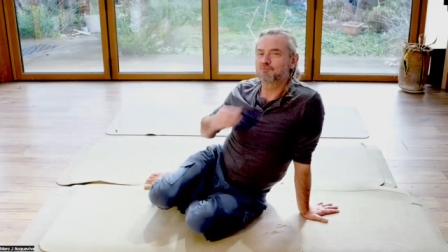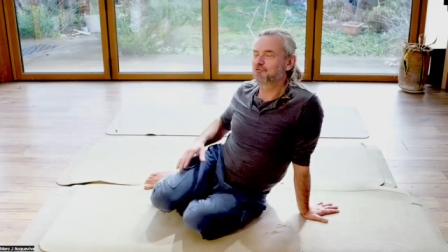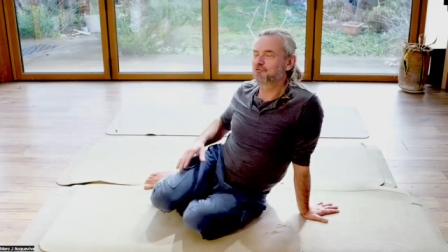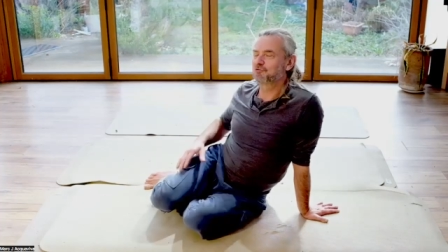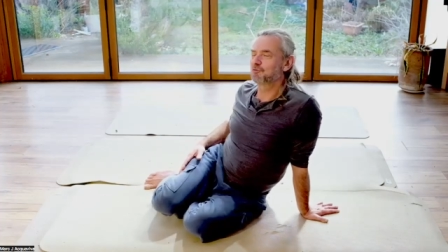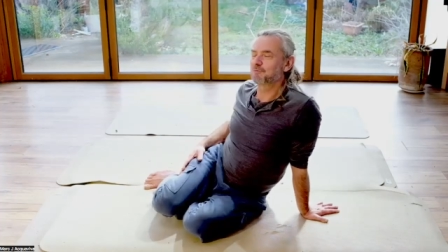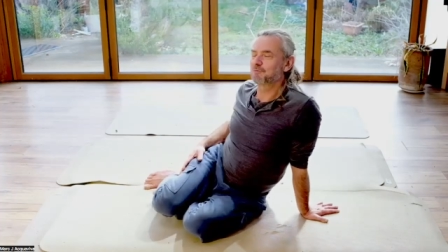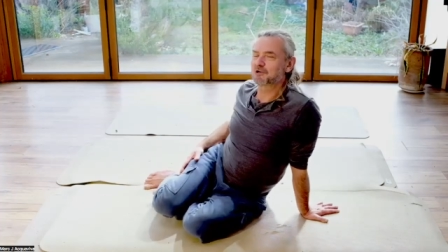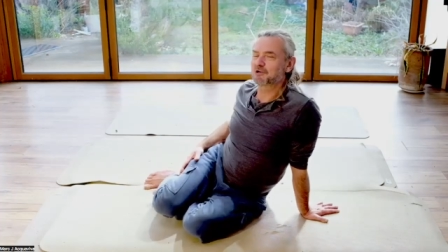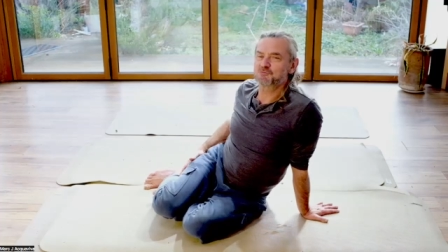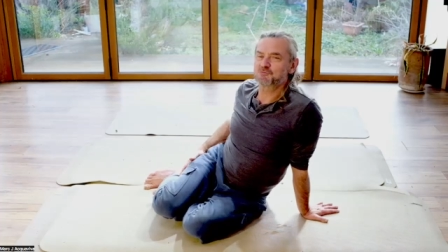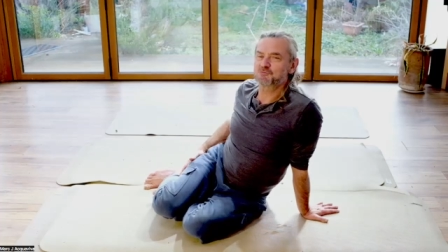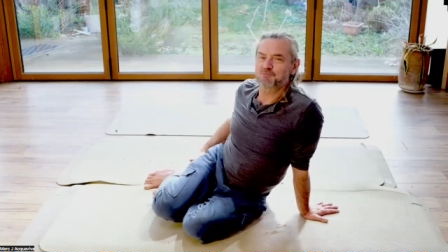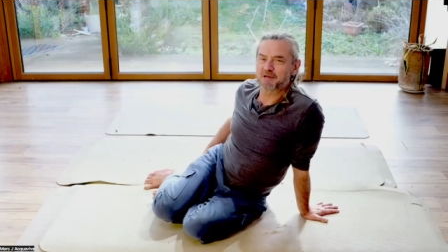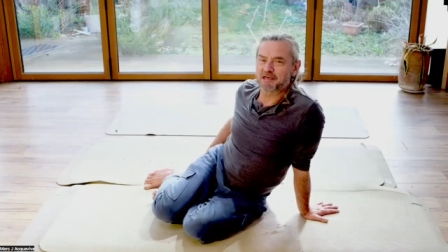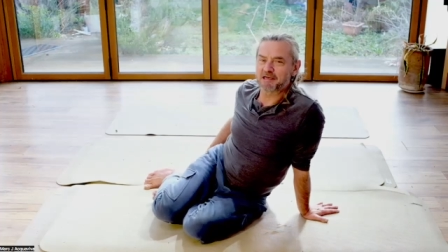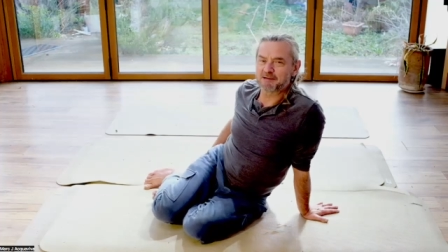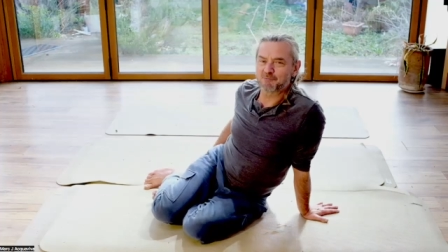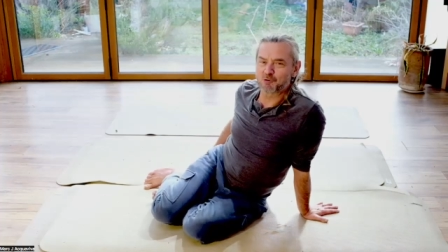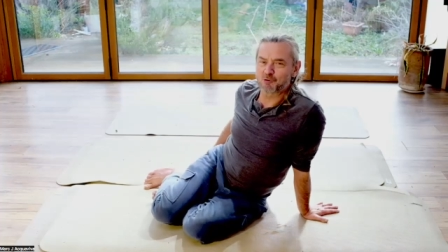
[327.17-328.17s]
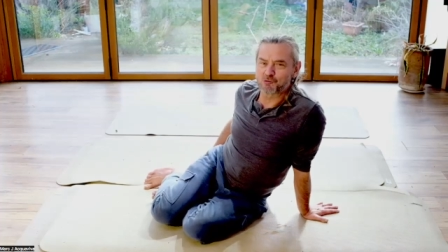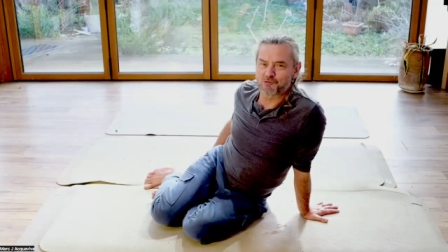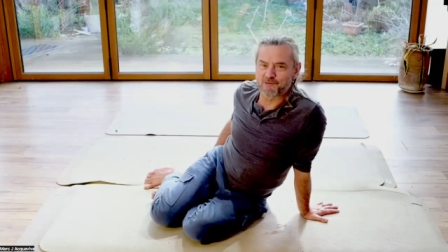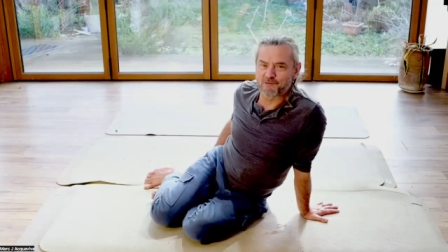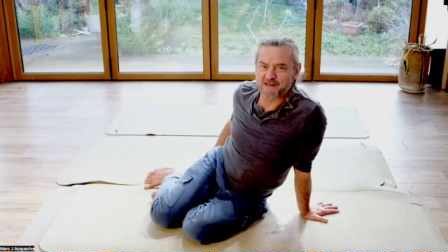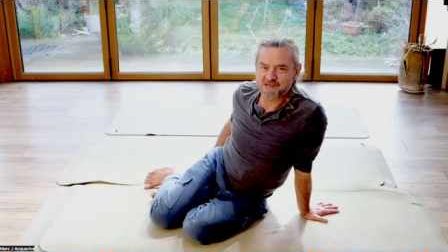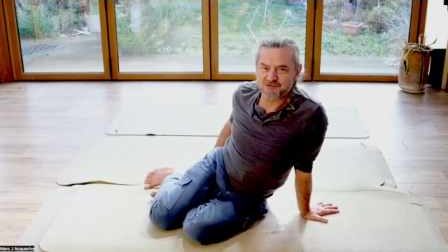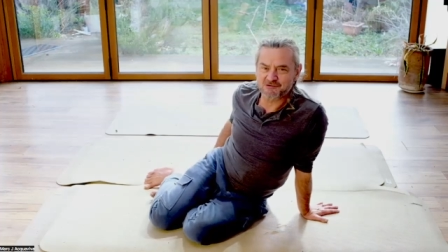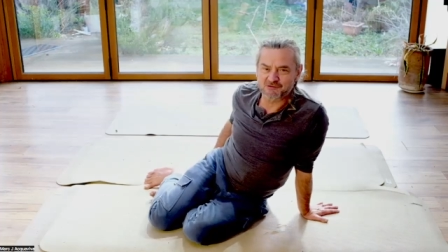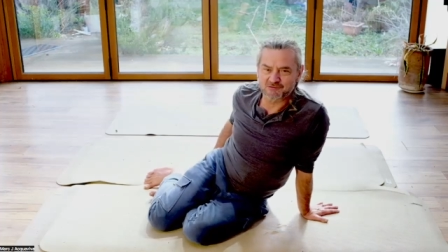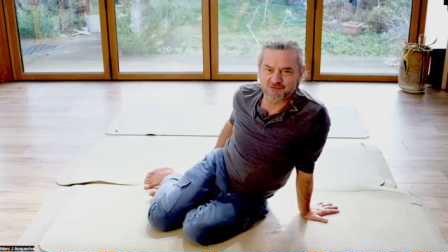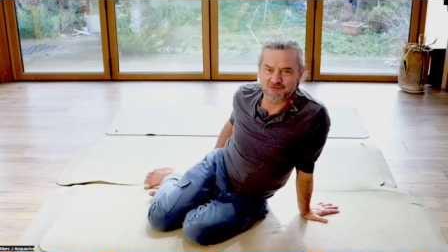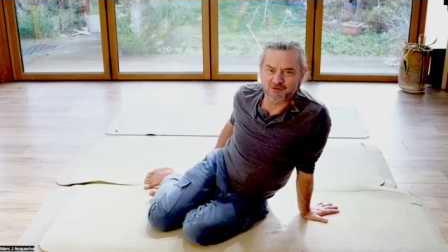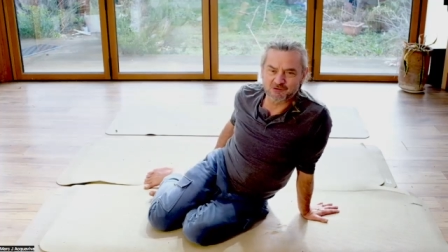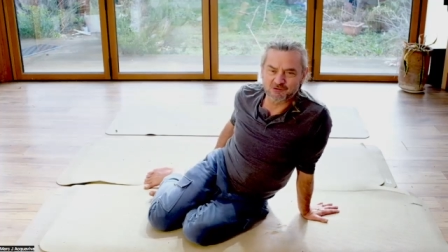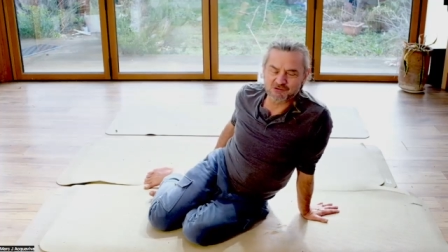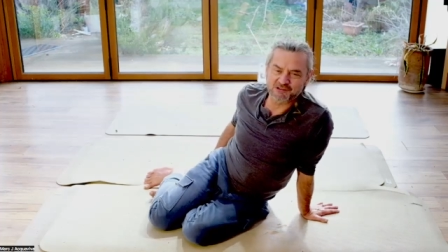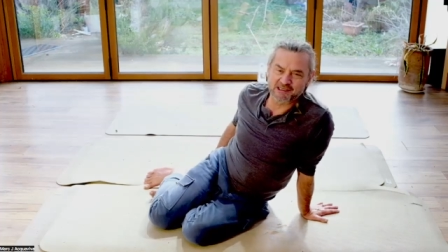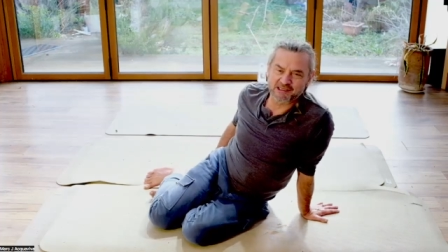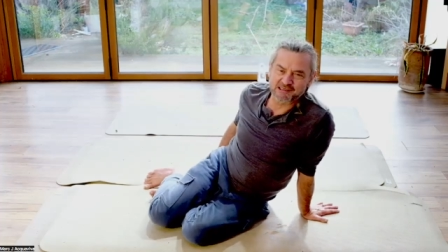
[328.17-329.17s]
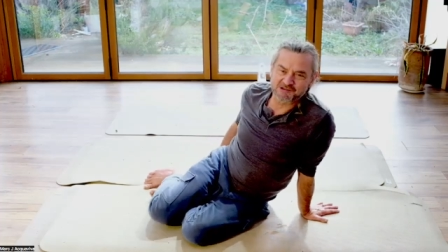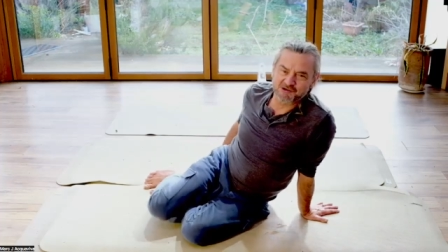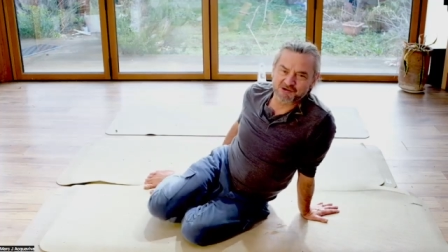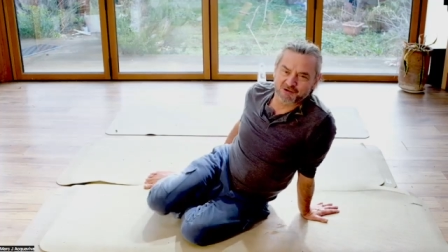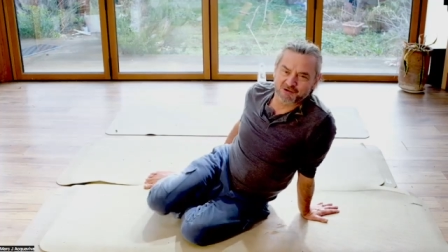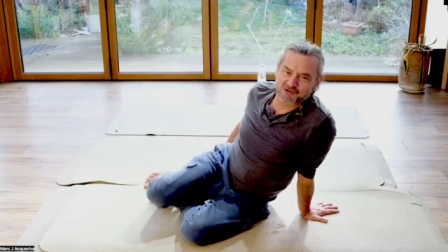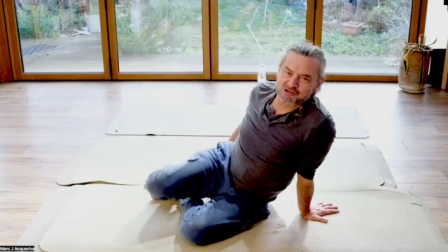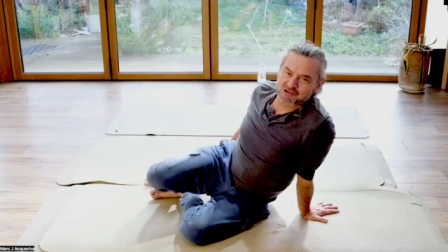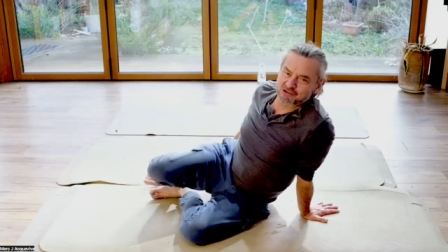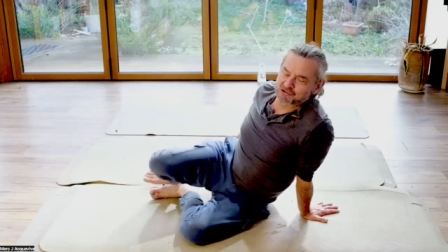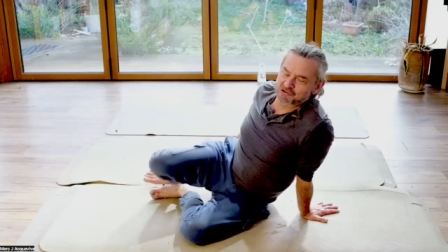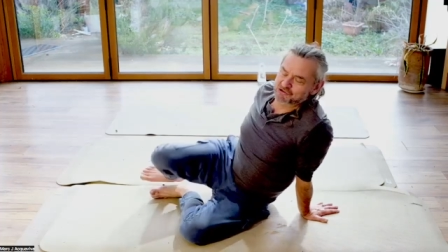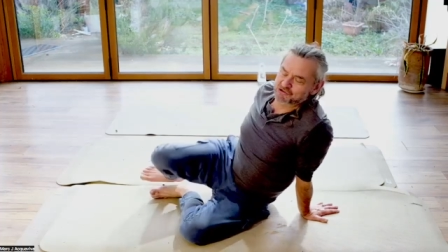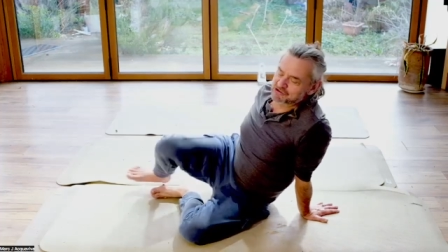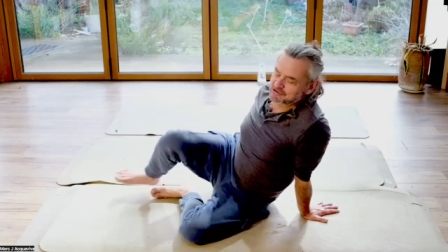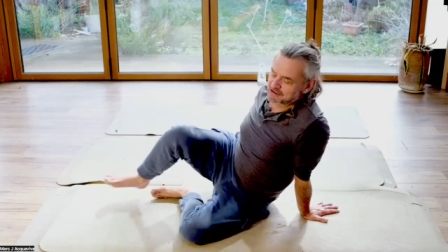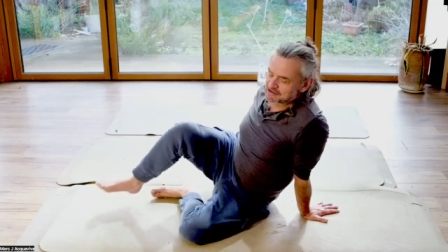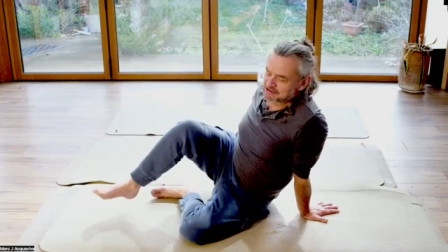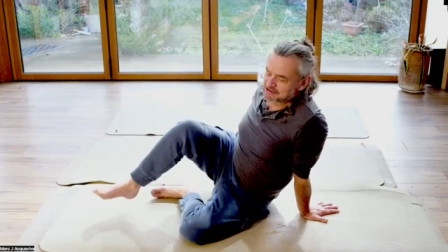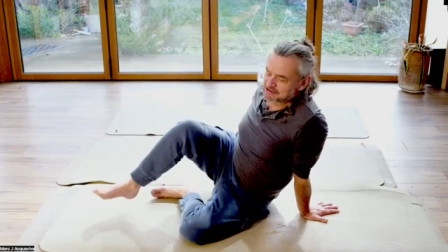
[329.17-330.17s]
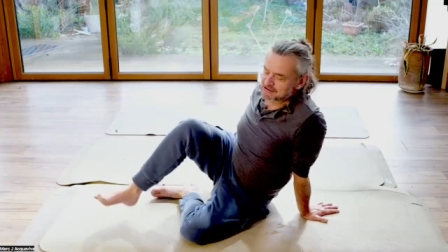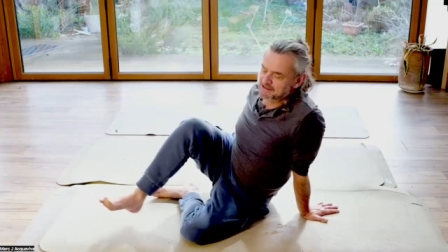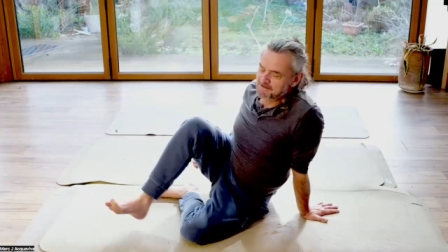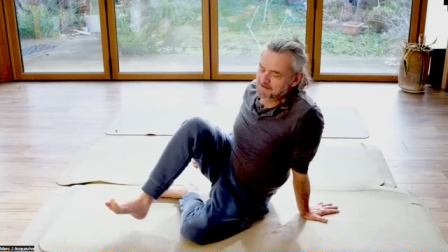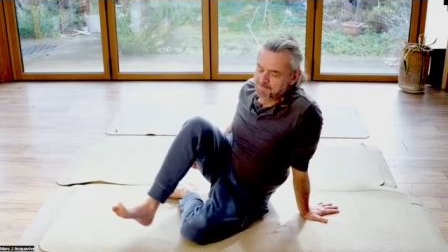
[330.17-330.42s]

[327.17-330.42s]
do much any more than that on, on today's Yoga Solutions, because